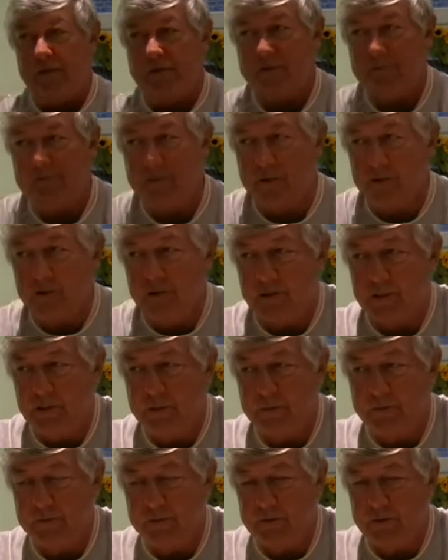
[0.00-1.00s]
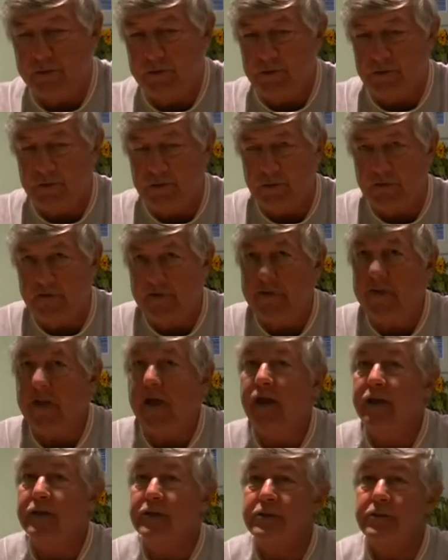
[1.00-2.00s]
That was the first year we was using
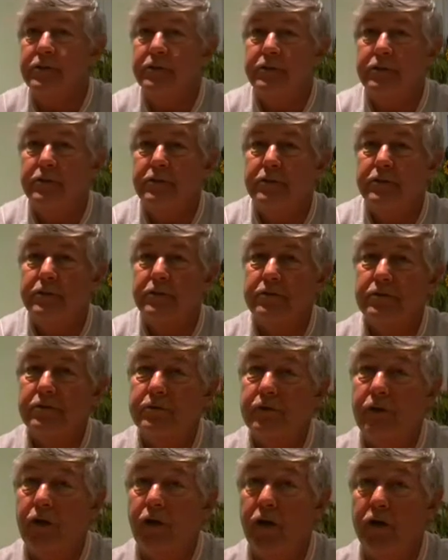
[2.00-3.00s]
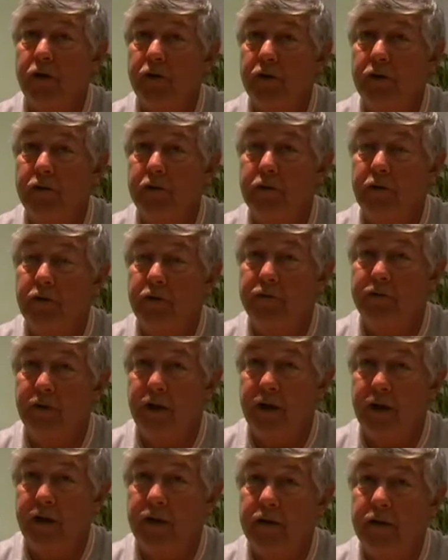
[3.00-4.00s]
urethanes. On
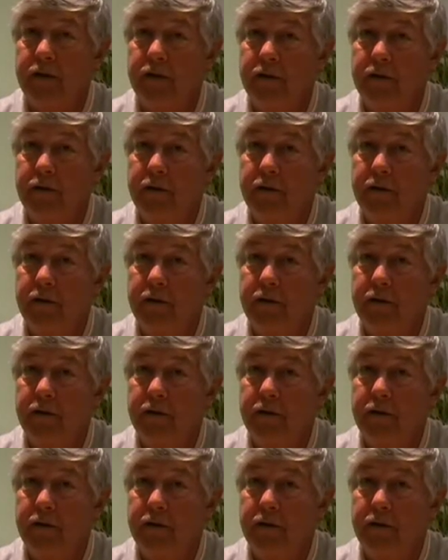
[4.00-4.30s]
Louvain.